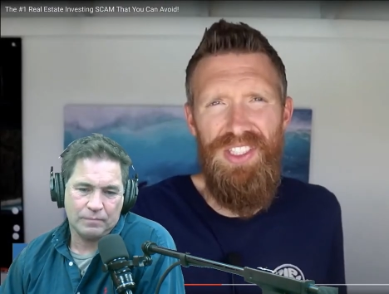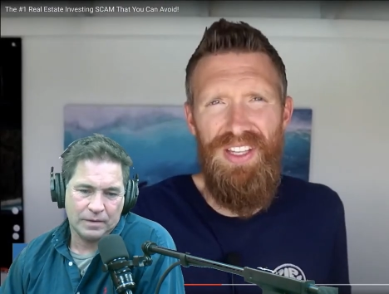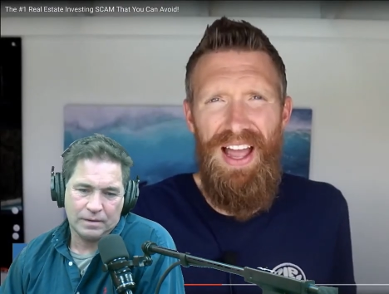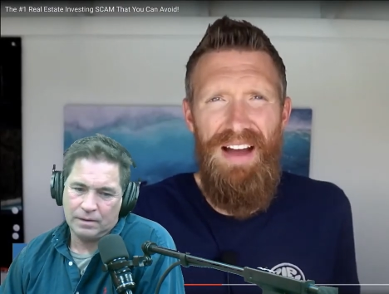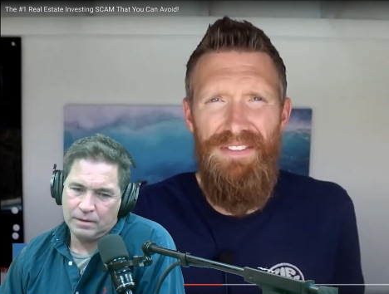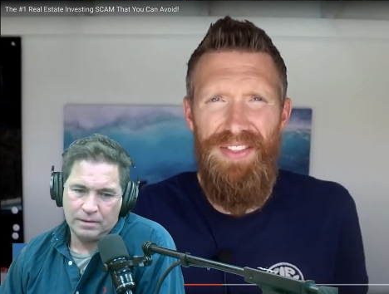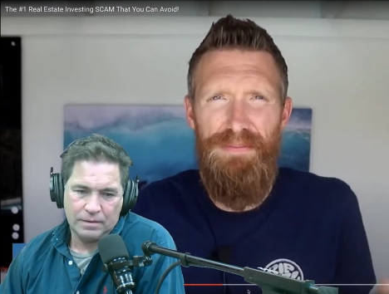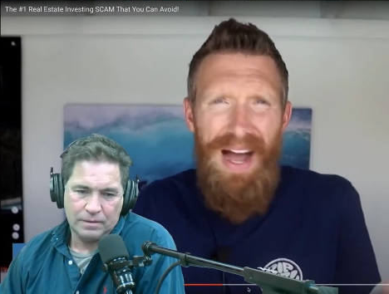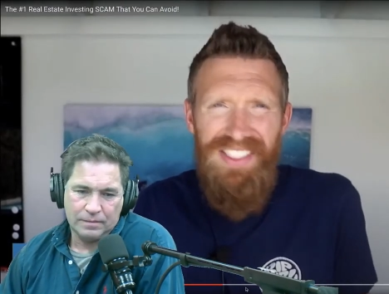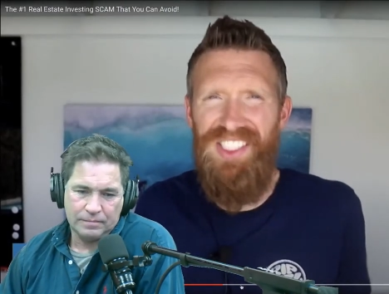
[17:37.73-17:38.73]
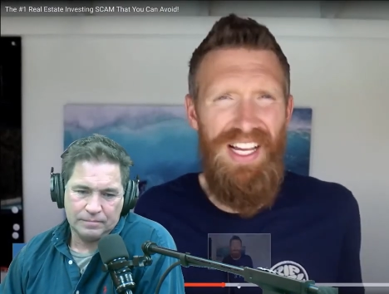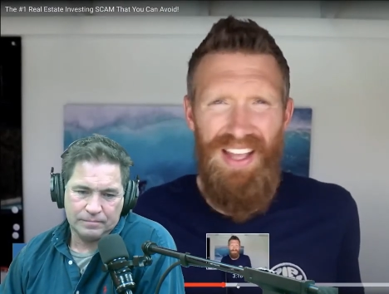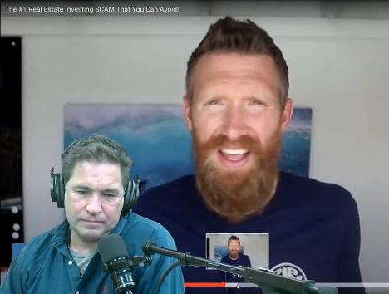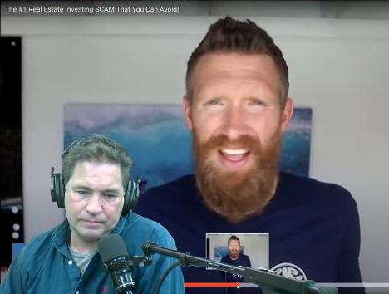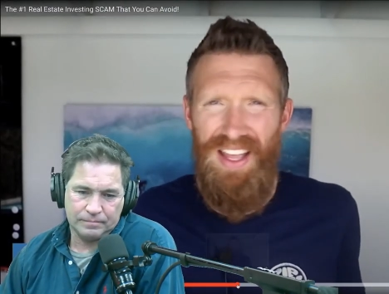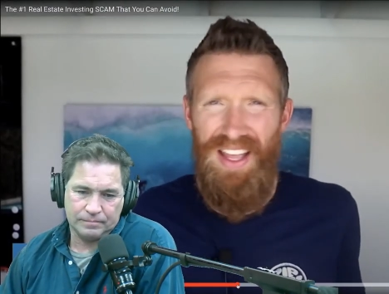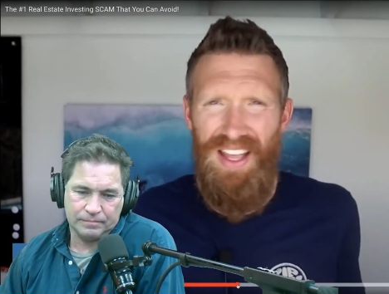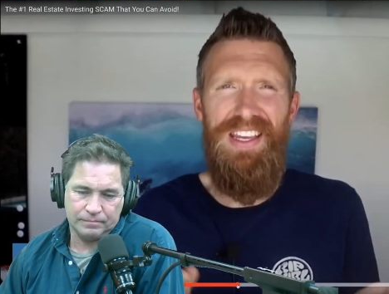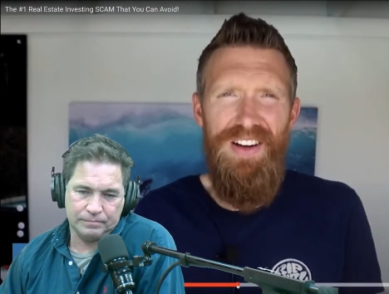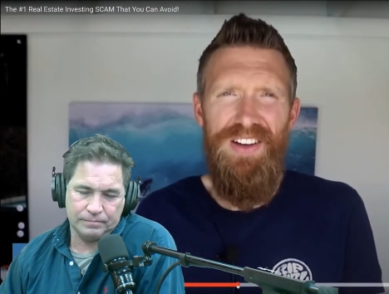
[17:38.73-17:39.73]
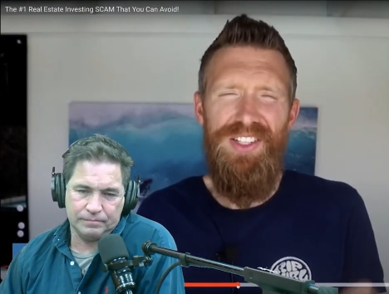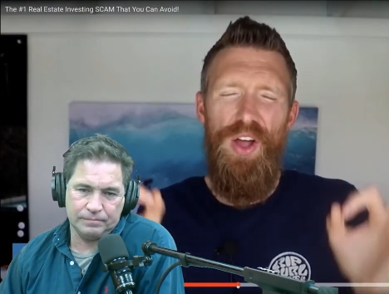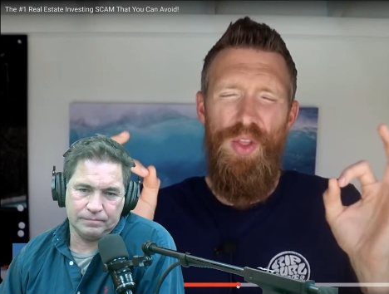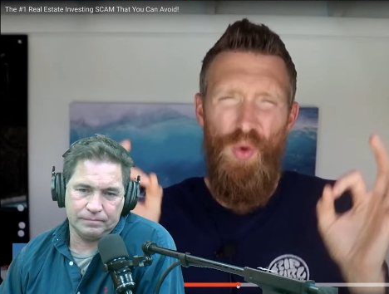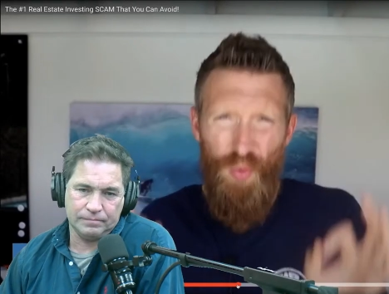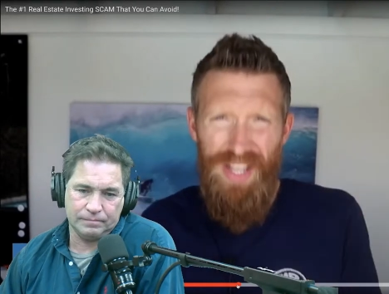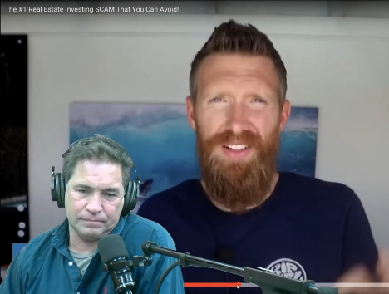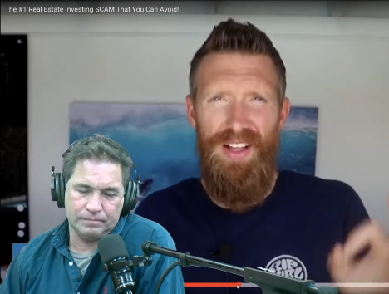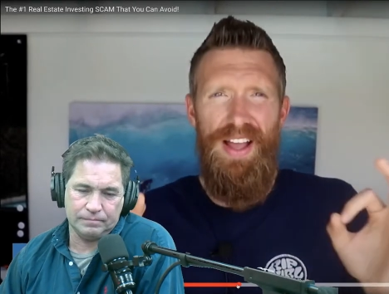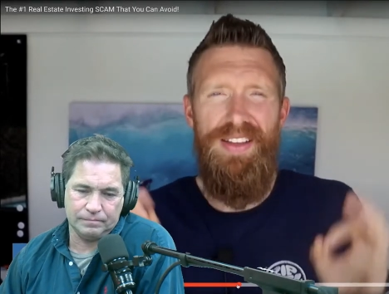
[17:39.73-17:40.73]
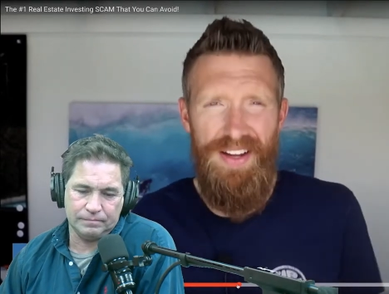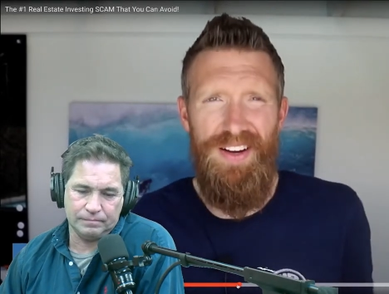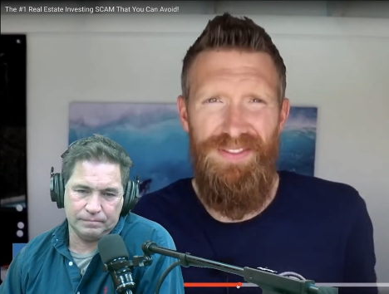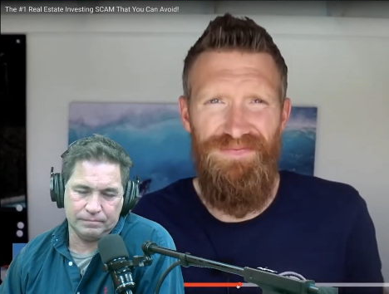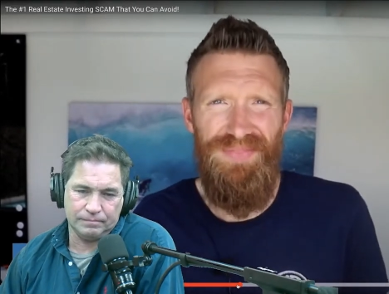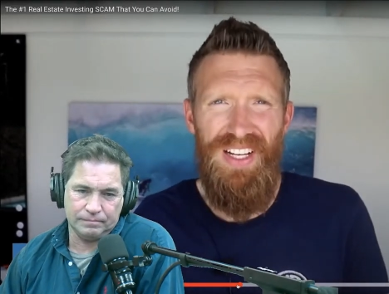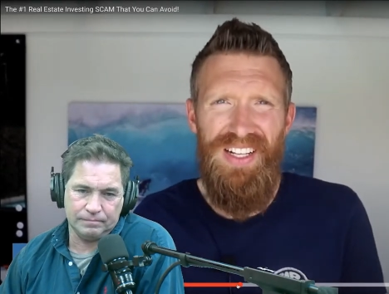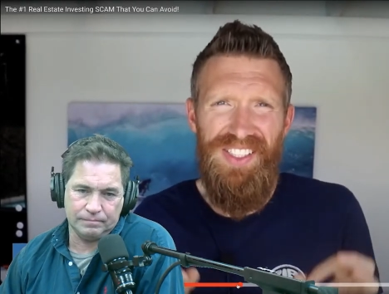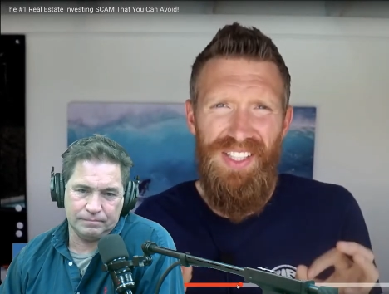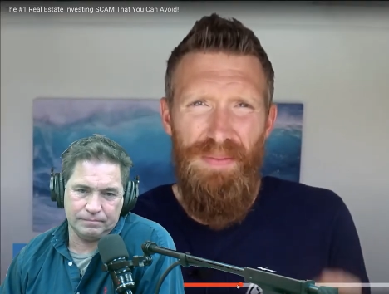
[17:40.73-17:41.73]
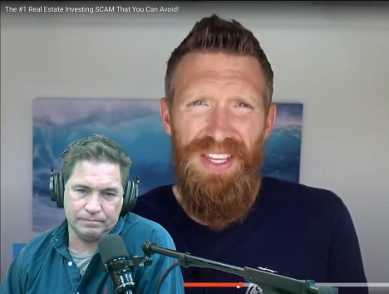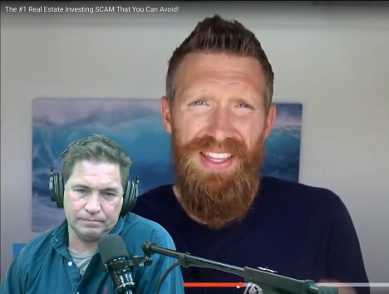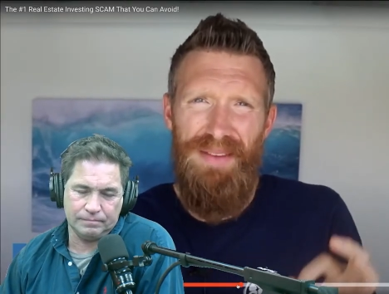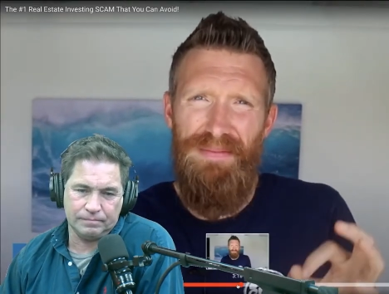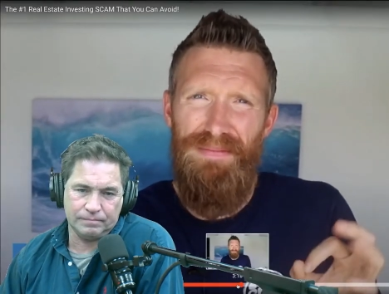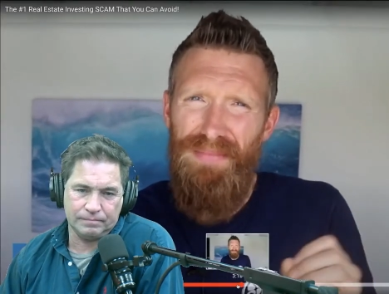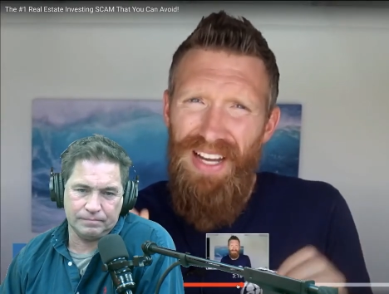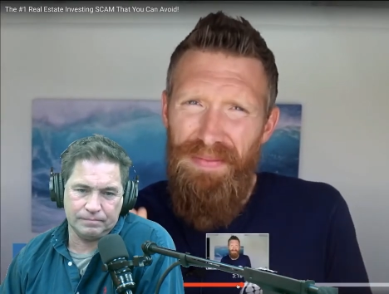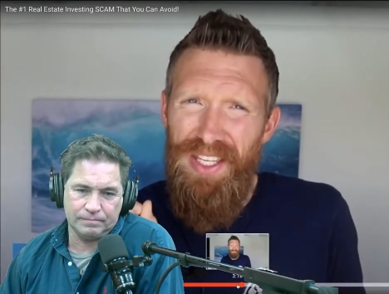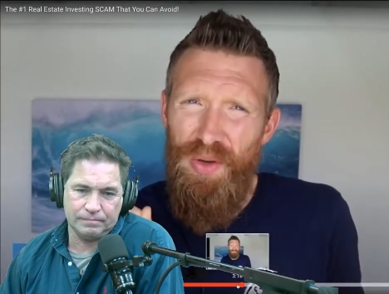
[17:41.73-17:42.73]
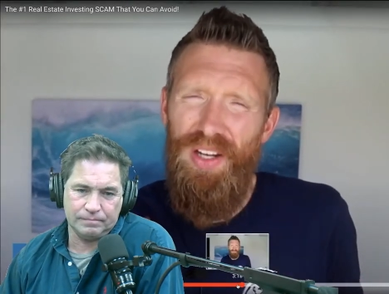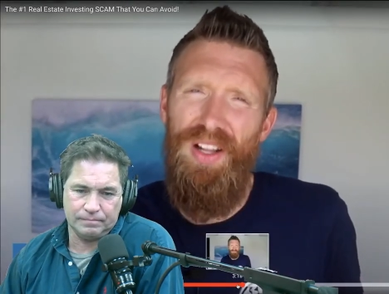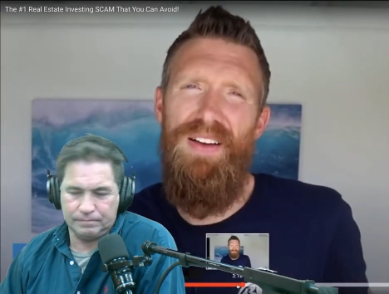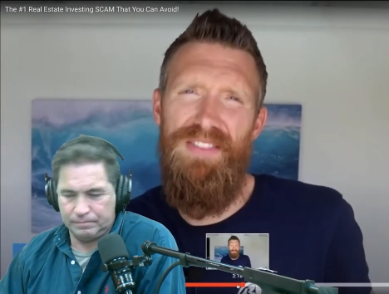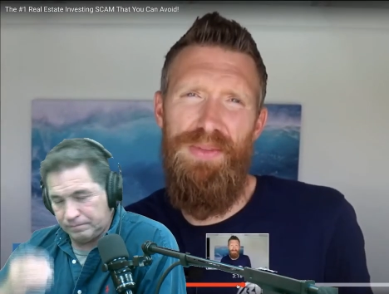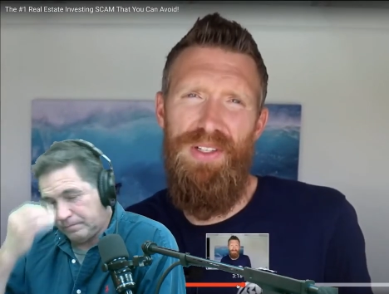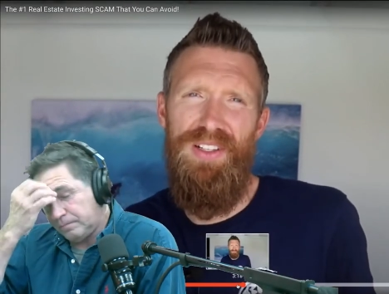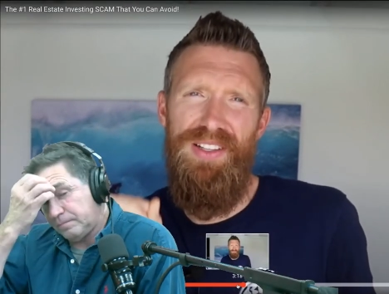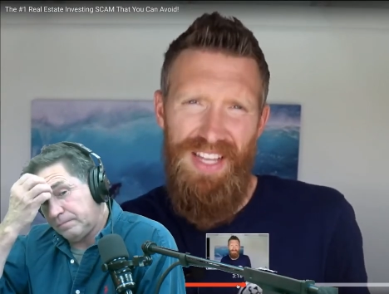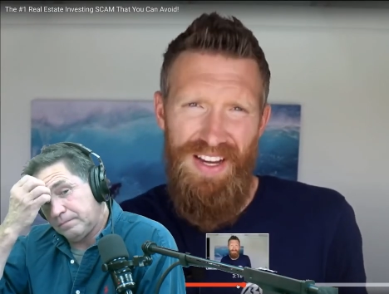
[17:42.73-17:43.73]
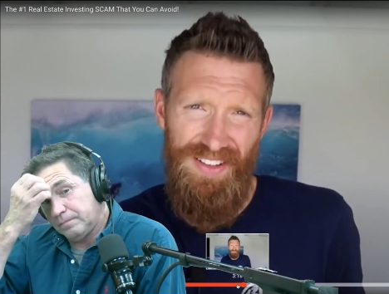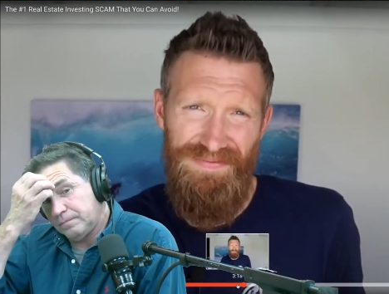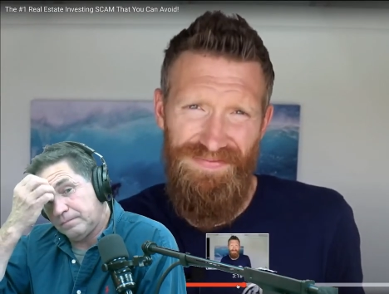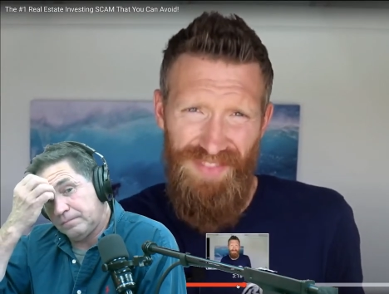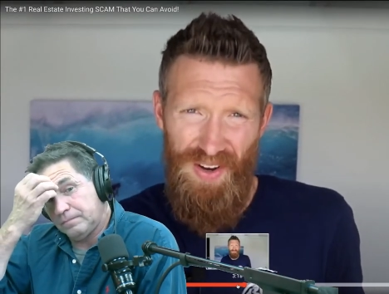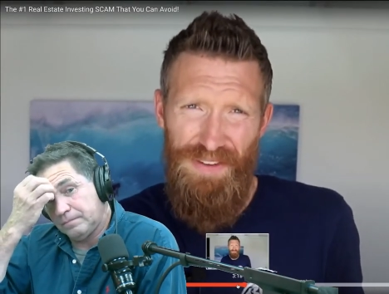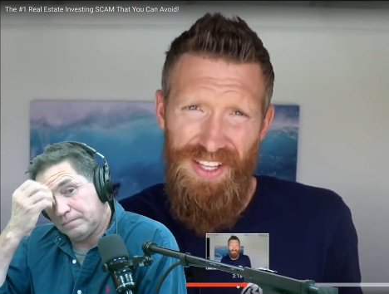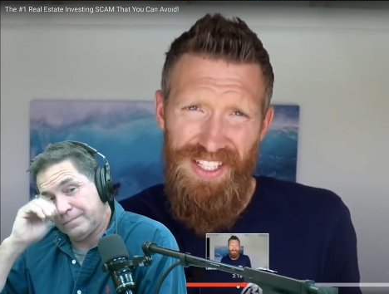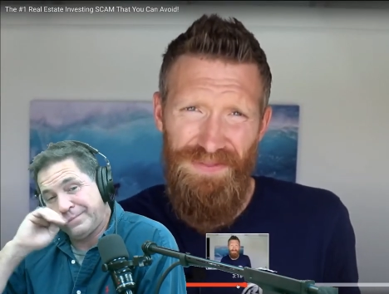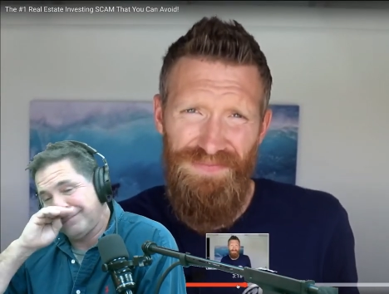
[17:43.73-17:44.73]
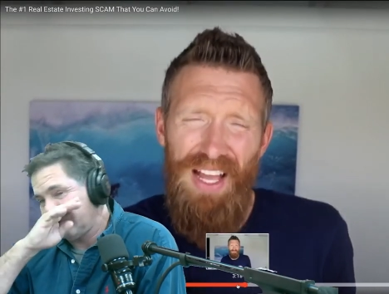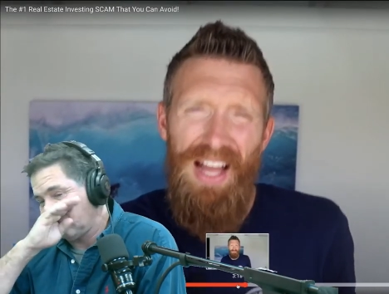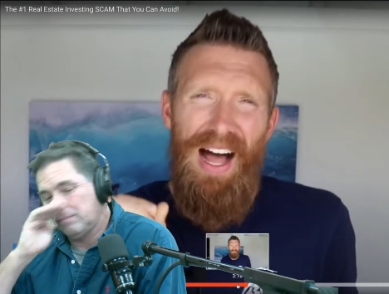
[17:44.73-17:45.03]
Speaker 1: They just have the mindset. Here's the real kicker something that might make you a little uncomfortable to hear. You ready for this?